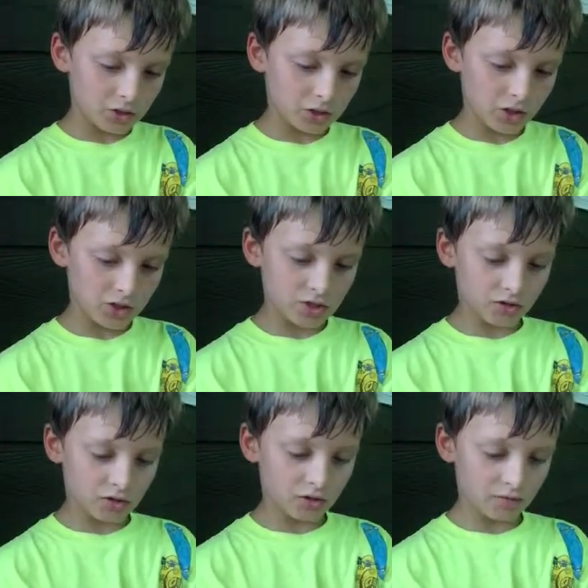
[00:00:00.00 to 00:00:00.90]
just a
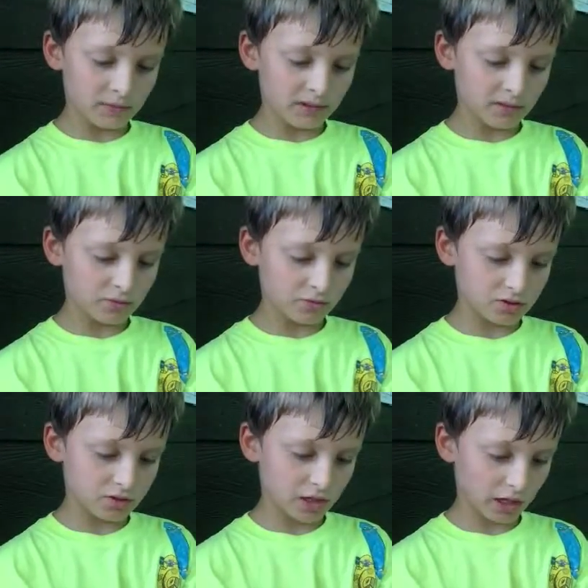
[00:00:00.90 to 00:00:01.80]
little bit too
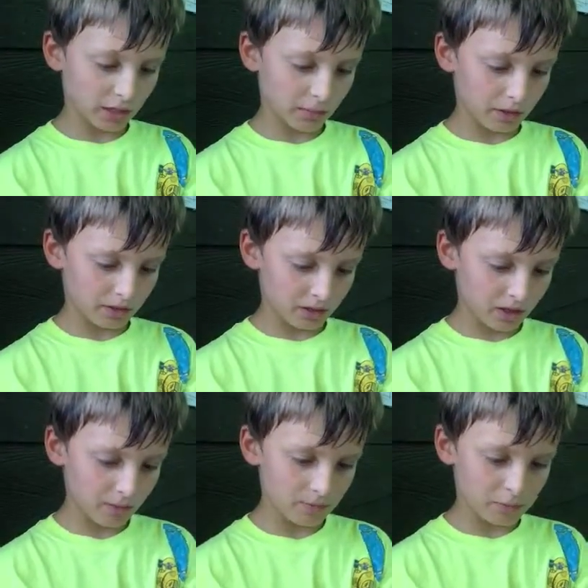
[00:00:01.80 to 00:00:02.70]
skinny because it
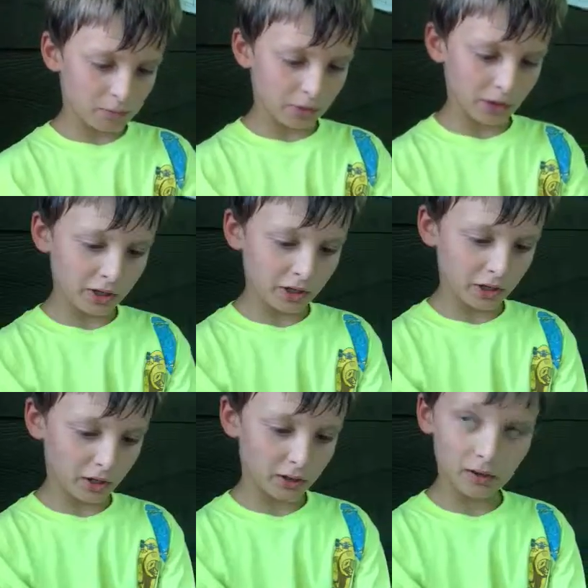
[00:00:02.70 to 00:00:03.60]
keeps
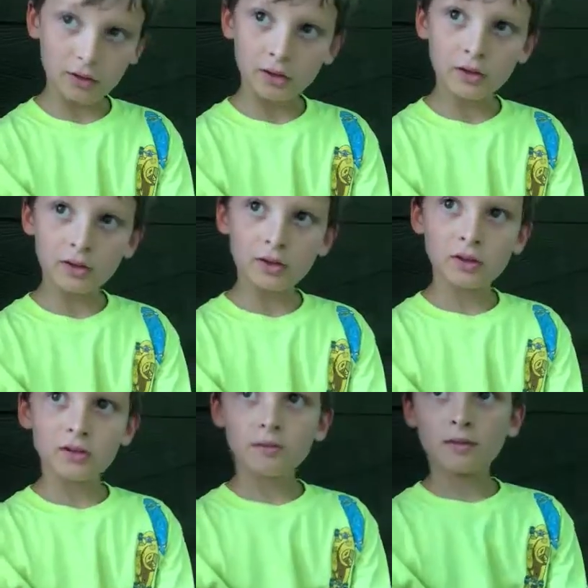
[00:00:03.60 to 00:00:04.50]
breaking.
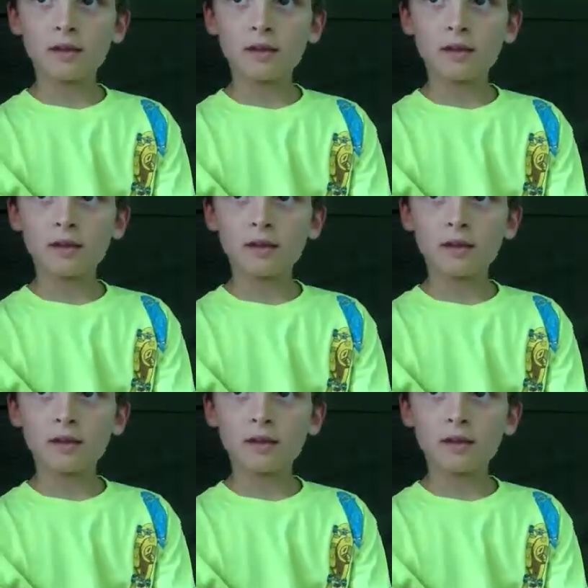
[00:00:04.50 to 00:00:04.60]
And,